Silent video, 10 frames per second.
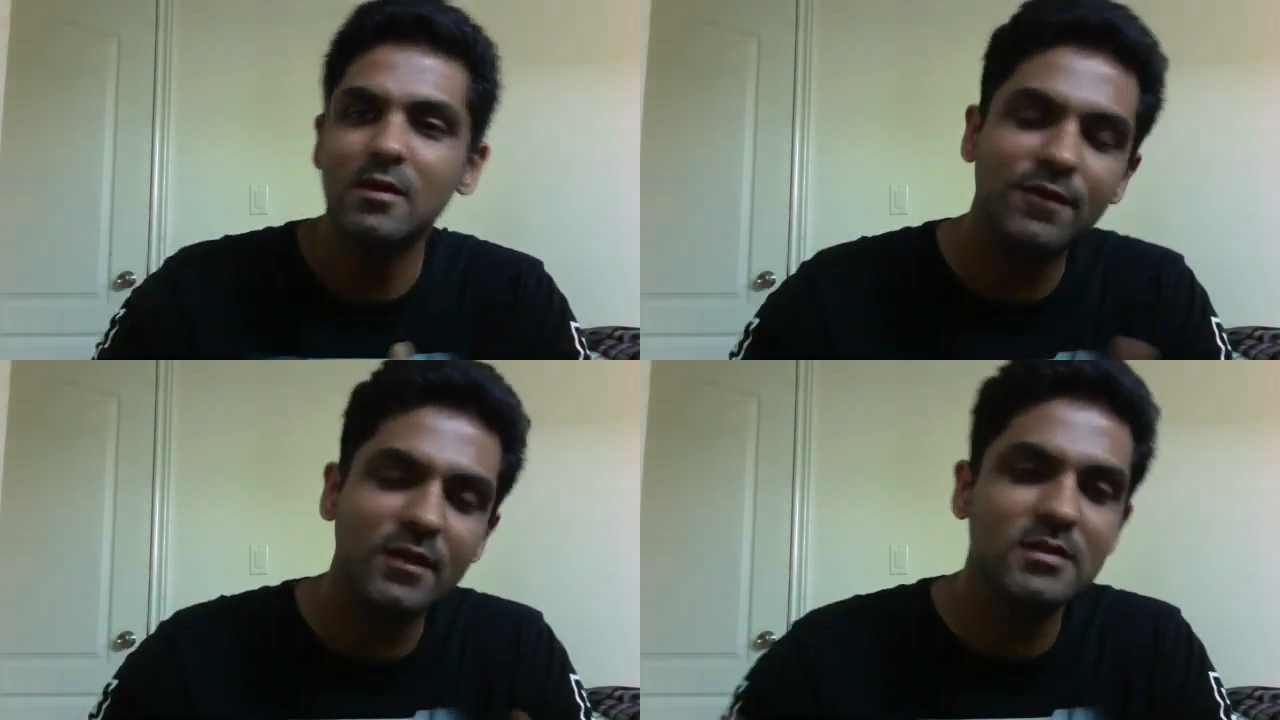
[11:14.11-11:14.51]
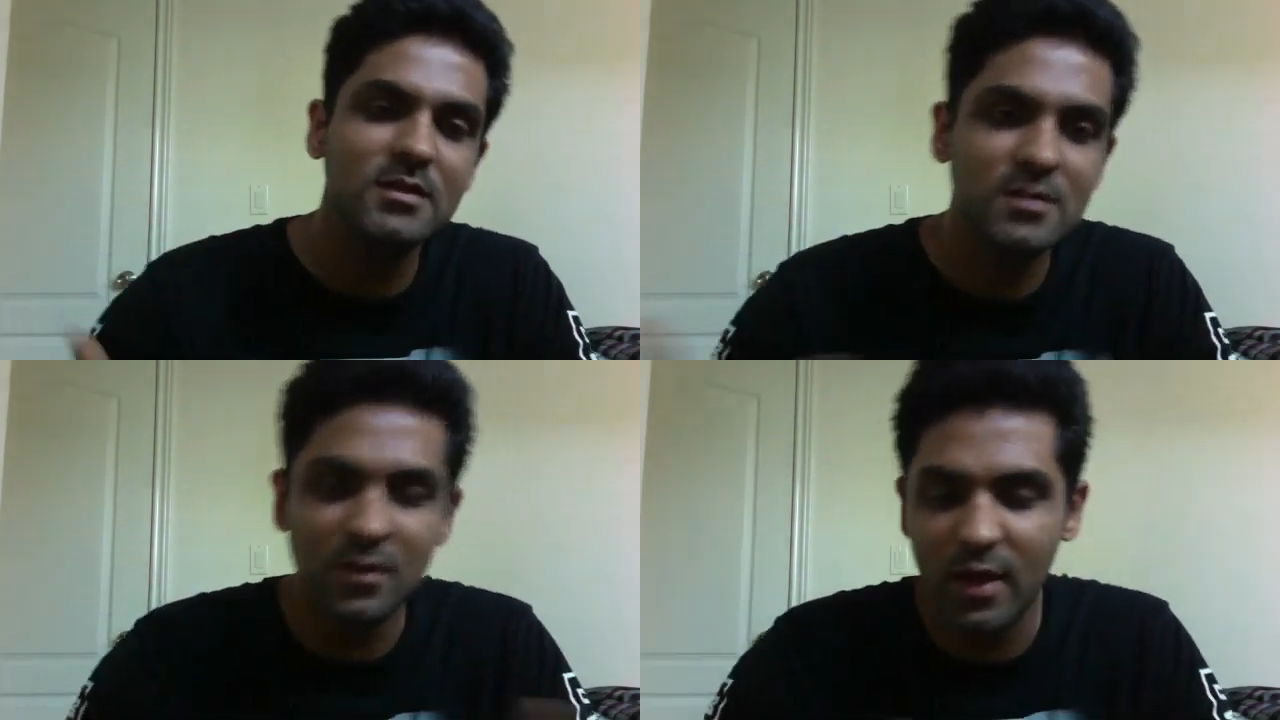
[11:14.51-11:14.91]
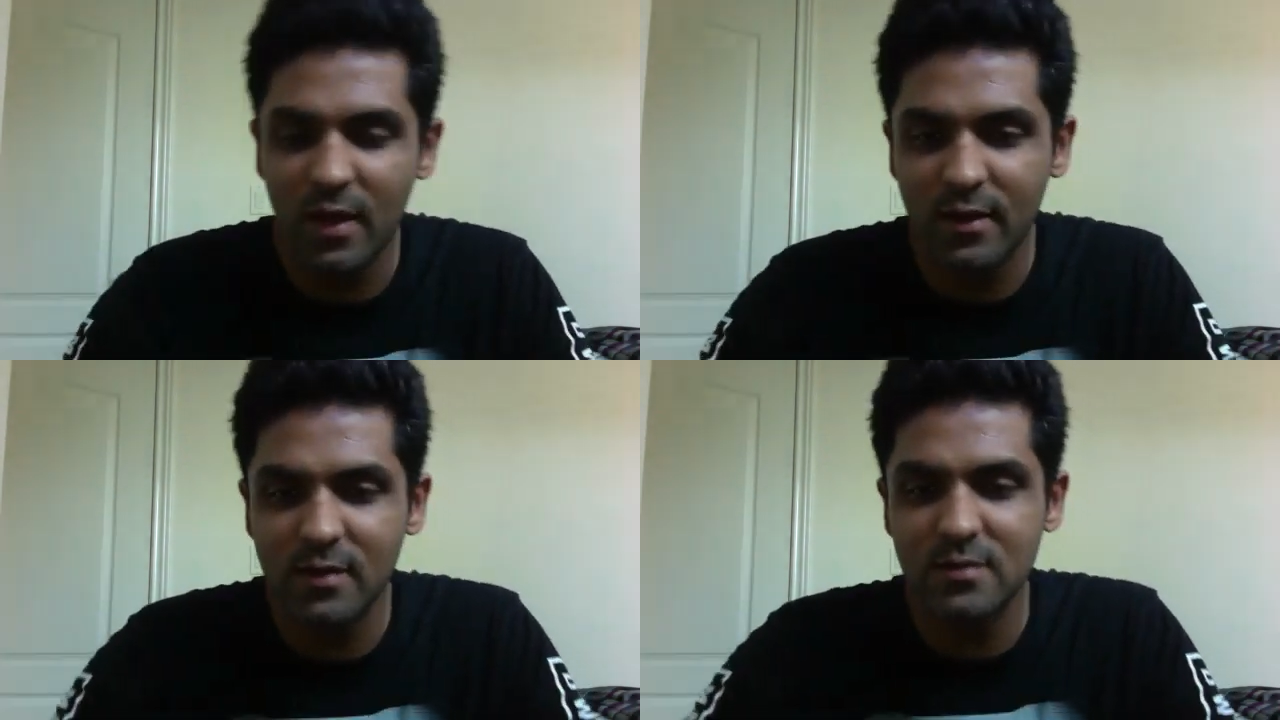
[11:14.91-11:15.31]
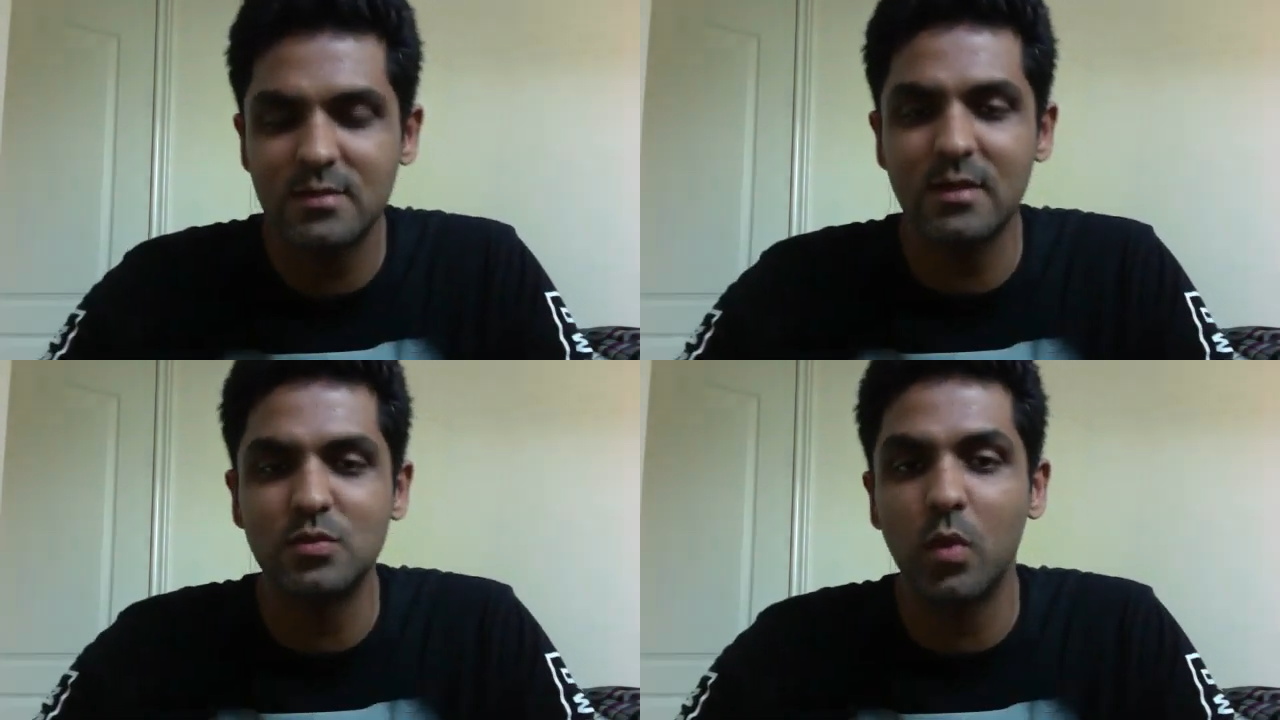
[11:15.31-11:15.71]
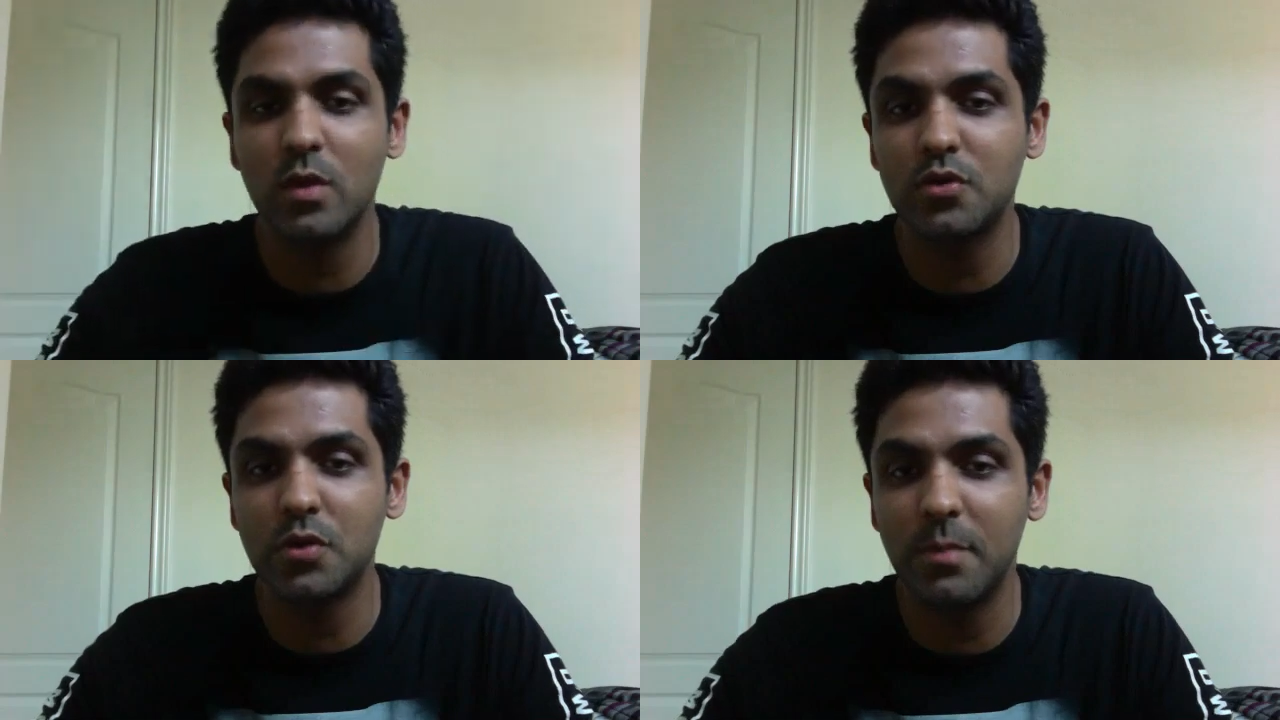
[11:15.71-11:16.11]
features or characteristics one
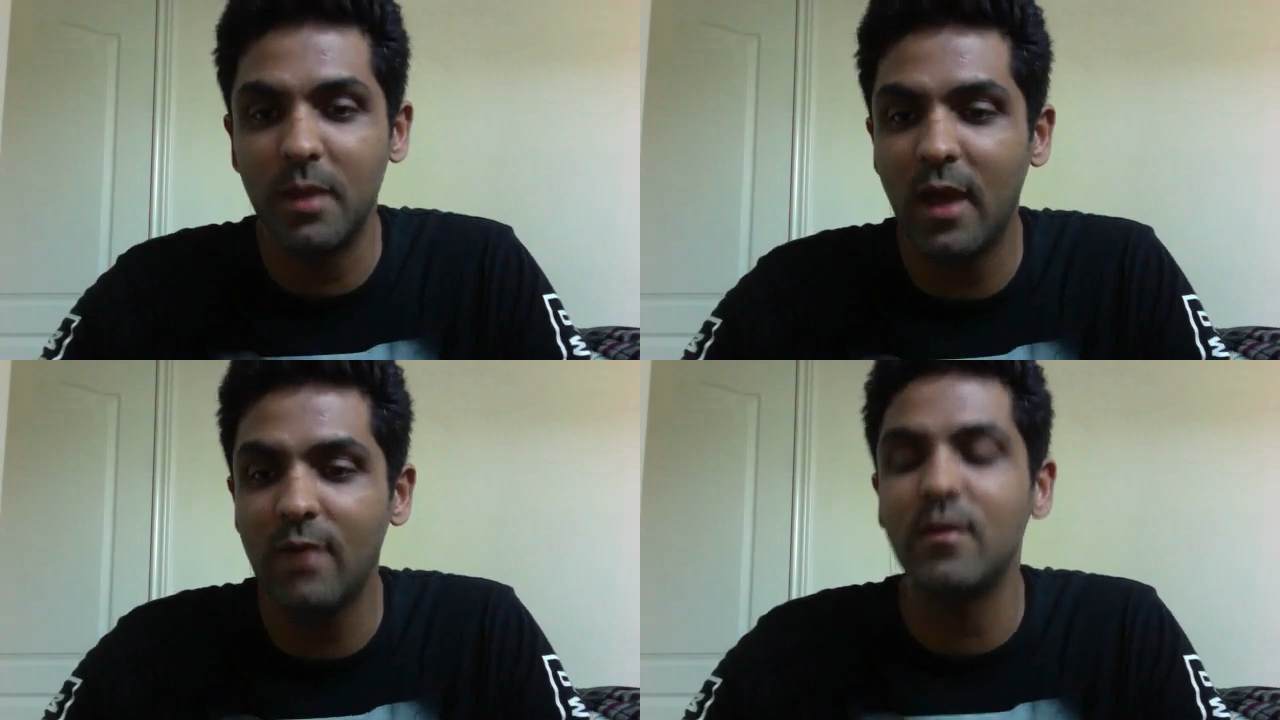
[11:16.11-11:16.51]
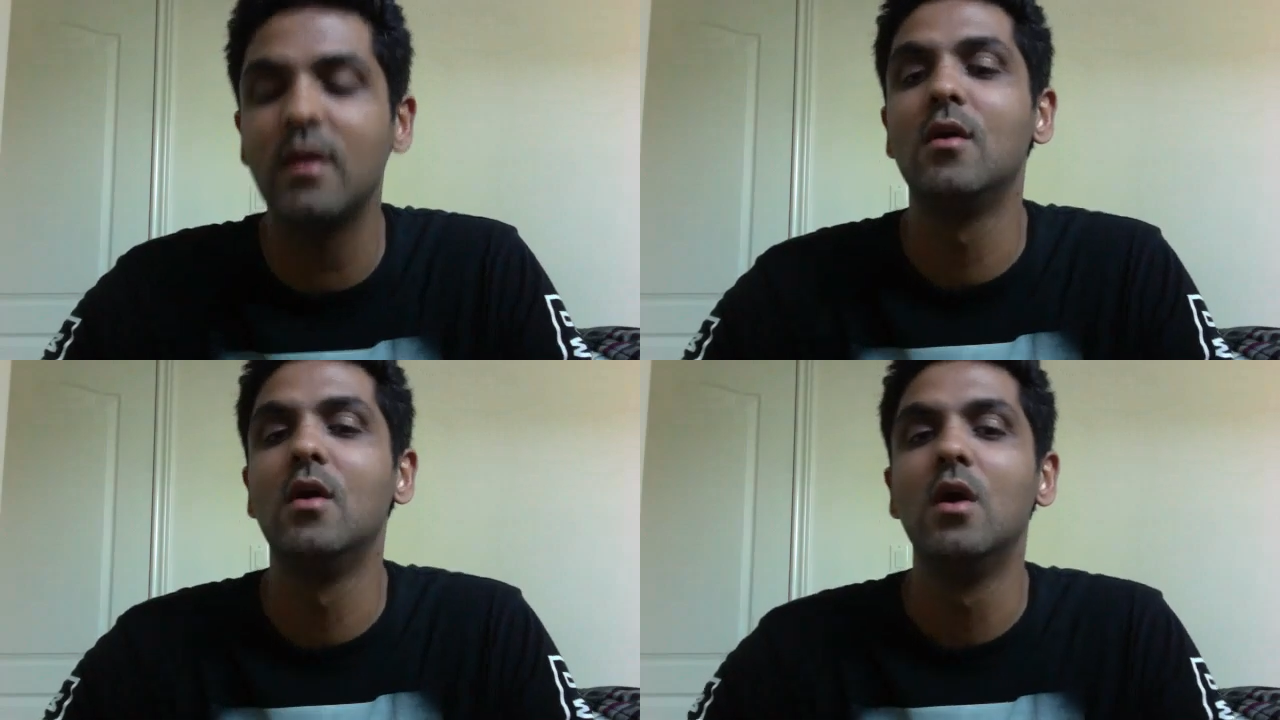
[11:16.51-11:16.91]
should be having,